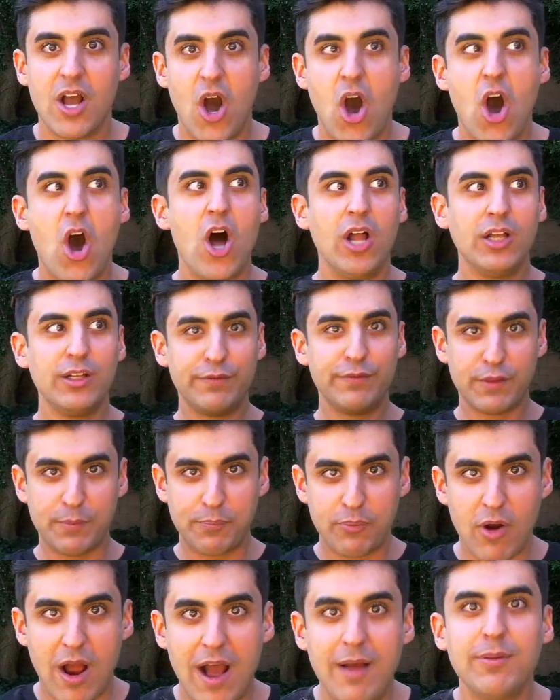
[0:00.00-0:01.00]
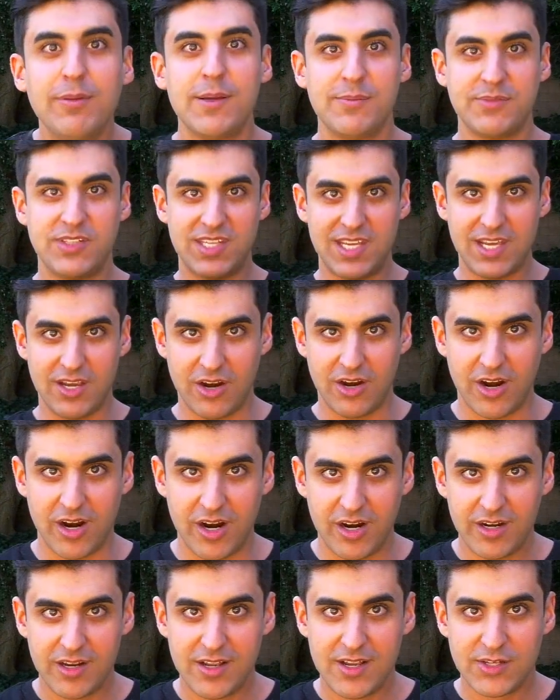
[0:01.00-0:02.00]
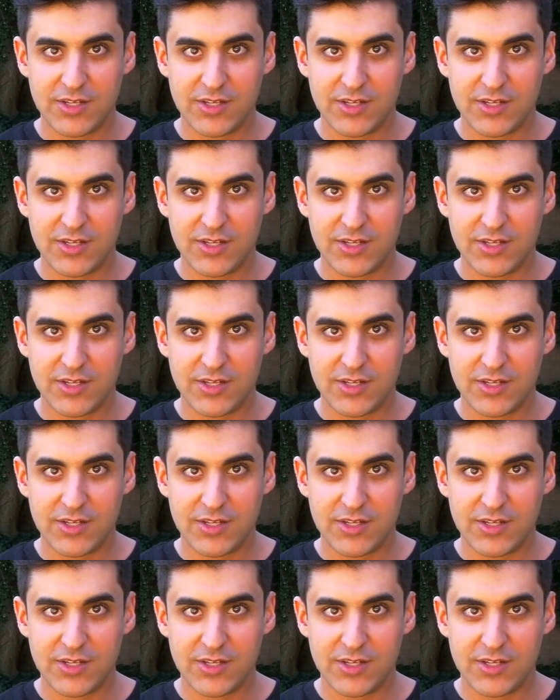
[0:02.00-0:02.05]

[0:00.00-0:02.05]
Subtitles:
all of the problems here